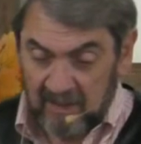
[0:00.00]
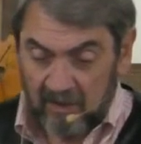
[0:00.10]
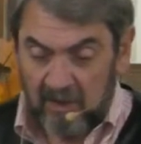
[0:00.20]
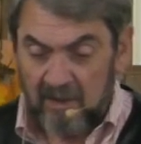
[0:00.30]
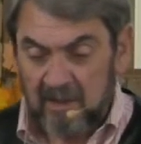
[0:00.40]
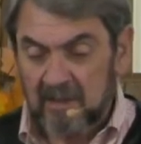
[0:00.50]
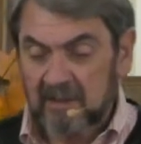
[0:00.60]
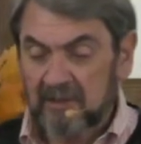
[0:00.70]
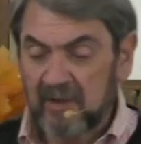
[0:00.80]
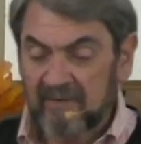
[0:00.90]

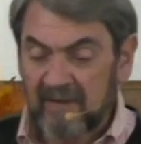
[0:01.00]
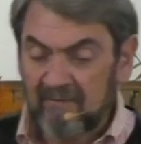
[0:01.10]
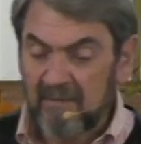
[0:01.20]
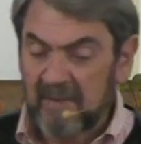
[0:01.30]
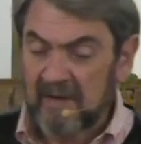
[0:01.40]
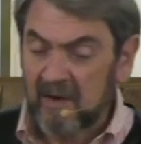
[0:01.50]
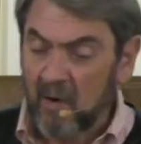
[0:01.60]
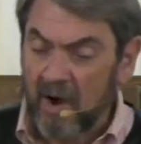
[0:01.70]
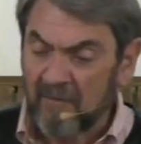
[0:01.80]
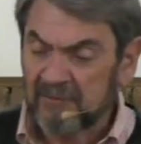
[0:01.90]
Look, you have given me no
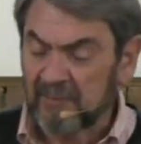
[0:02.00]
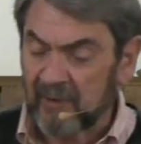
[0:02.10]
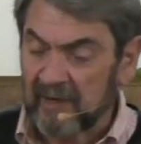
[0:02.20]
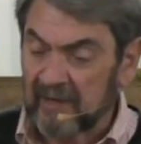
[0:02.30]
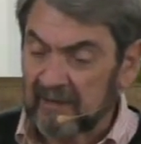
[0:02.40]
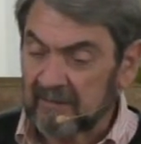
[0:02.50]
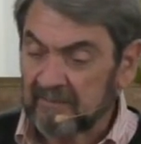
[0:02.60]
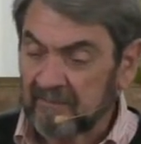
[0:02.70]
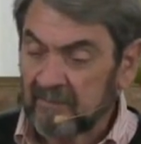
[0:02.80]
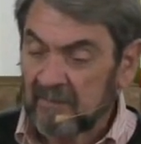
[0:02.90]
offspring.
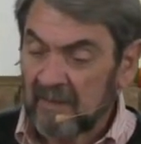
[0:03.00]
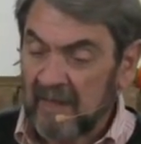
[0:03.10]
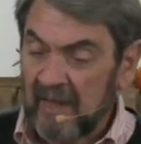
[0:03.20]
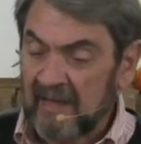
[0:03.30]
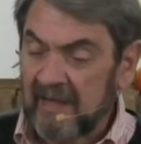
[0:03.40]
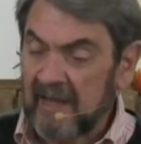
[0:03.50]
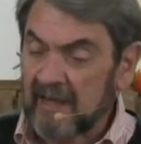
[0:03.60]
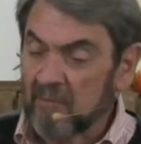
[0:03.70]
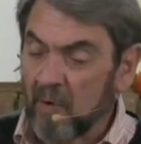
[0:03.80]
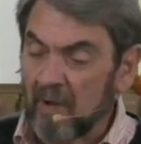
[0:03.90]

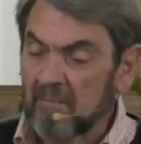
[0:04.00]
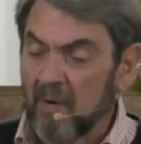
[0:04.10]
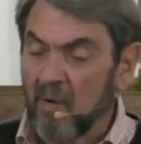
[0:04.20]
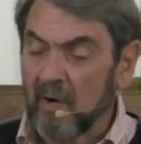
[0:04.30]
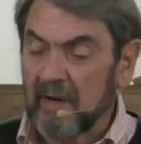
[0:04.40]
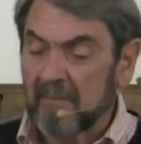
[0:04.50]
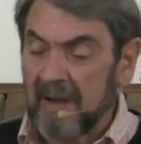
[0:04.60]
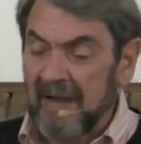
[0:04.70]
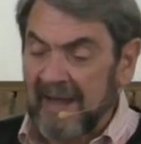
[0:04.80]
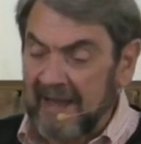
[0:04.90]
Indeed, one born in
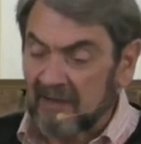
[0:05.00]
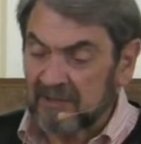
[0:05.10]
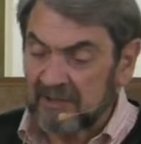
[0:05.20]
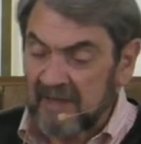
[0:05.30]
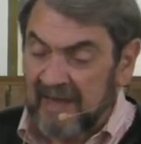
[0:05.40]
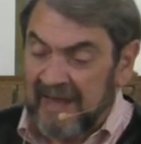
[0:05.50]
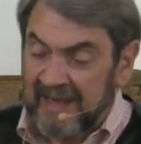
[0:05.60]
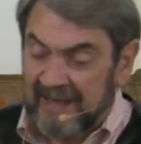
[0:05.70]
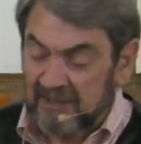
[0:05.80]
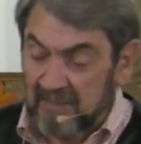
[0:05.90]
my house
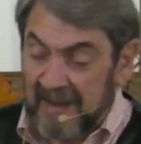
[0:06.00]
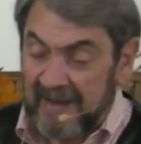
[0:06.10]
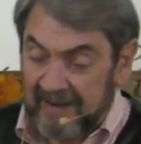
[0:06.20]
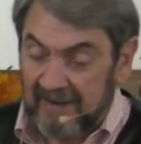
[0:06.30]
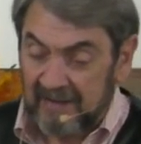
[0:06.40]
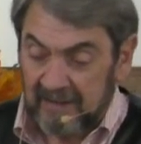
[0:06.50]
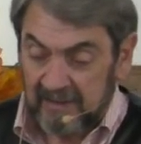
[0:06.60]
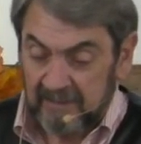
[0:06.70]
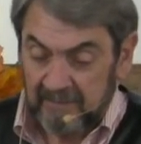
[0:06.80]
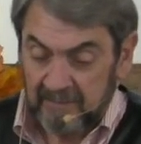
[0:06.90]
is my
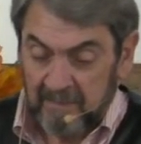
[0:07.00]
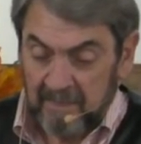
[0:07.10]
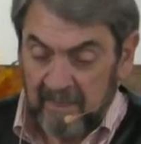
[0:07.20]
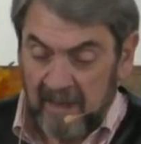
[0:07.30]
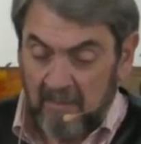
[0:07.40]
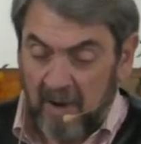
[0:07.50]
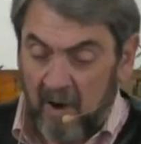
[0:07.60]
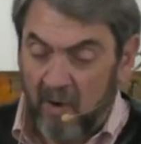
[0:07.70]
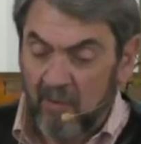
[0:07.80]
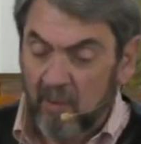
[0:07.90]
heir. And
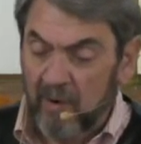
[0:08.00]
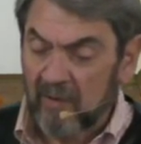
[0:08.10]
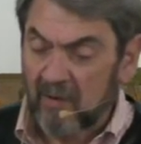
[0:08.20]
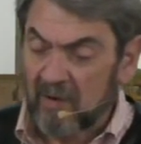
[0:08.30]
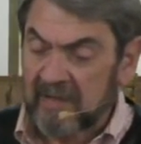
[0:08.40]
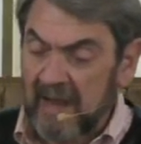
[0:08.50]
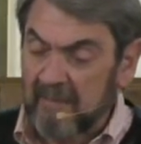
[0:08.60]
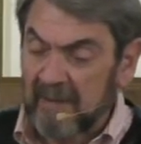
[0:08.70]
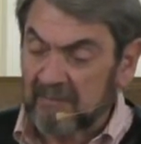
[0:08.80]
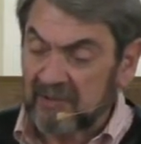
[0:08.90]
behold, the word of the Lord
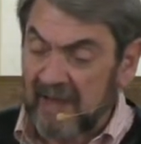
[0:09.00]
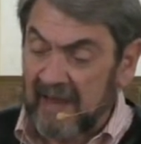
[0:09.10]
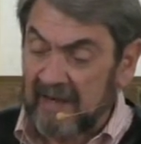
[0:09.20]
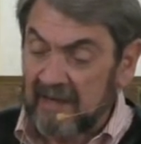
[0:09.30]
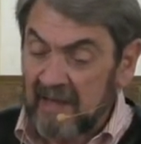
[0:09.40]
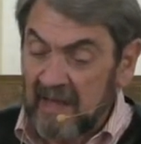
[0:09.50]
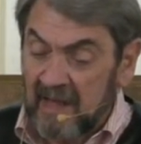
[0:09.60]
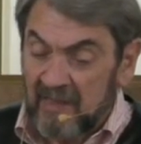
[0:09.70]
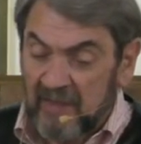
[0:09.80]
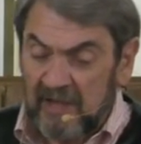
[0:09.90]
came to him, saying,
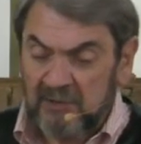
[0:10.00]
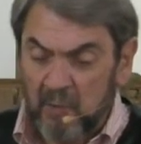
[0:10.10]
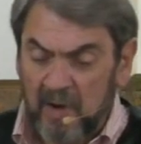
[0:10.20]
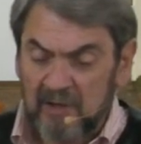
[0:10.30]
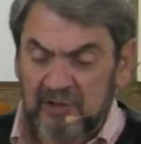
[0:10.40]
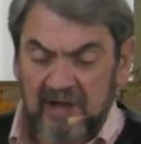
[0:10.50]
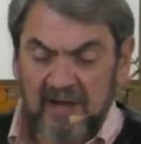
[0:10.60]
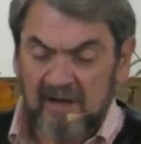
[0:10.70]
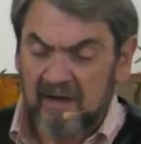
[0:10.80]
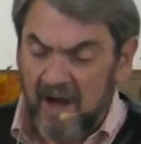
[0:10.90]
This one
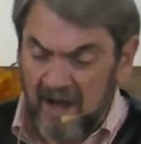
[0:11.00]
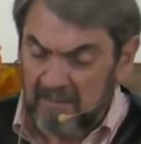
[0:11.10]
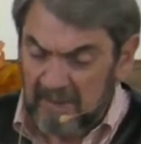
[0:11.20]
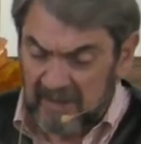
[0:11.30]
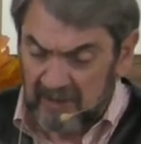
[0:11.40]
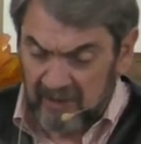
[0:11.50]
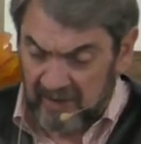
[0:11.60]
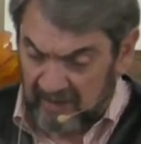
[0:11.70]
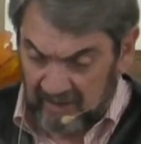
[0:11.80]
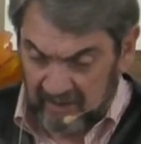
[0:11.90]
shall not be your
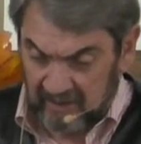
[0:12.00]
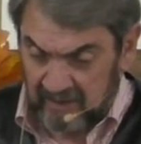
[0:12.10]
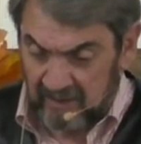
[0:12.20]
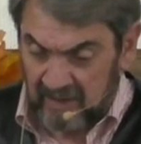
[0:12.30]
heir,